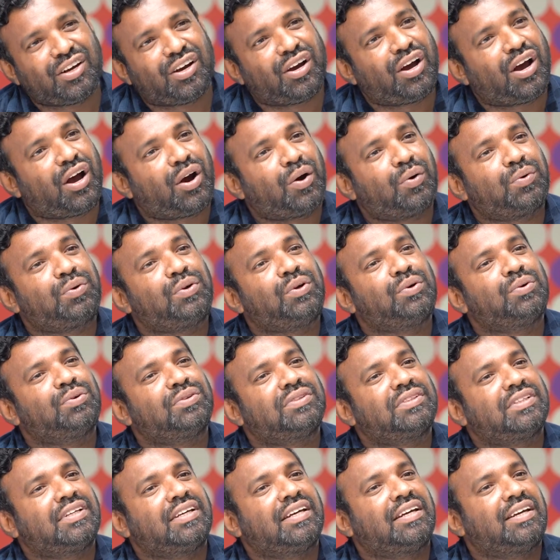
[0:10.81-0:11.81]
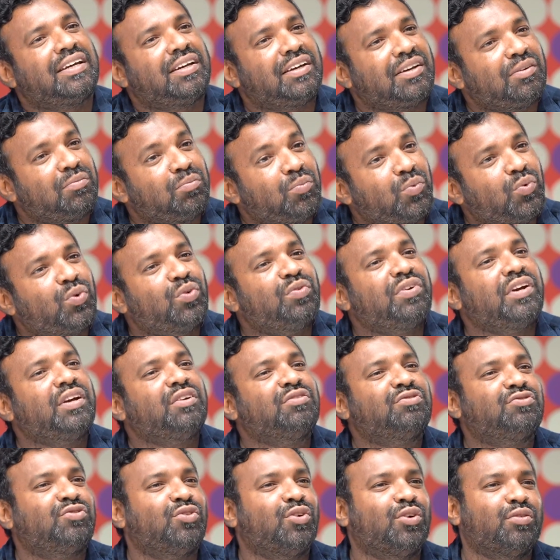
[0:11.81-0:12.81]
how do you see moving
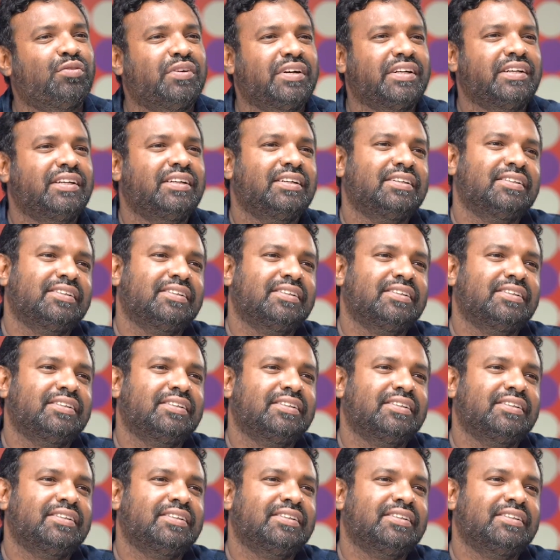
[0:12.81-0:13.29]
forward?